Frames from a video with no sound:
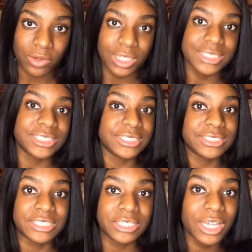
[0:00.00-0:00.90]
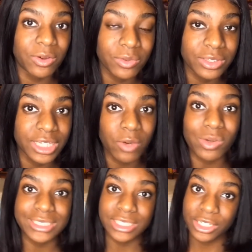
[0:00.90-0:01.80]
Just to know. They
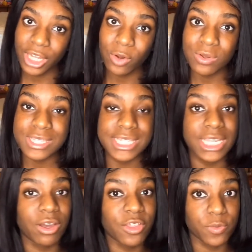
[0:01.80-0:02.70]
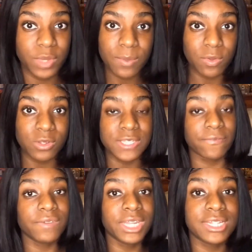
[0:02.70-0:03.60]
want to know to tell other people, to
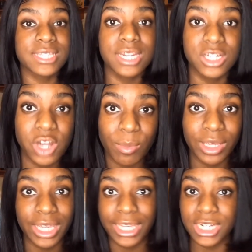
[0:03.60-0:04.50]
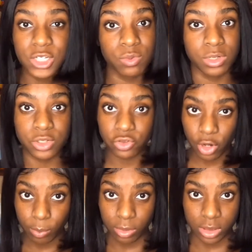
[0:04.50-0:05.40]
feed into that drama and get you in
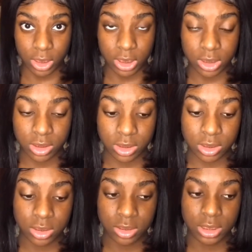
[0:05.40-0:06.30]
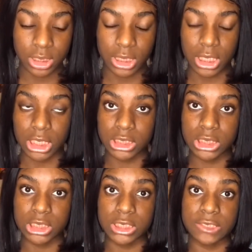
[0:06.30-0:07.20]
trouble. And
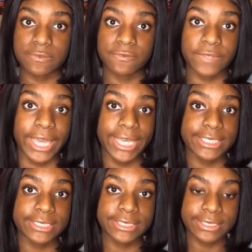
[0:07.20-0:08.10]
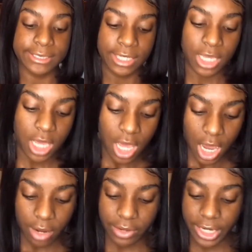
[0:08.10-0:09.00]
that's just facts.
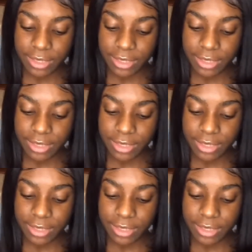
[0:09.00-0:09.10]
All right?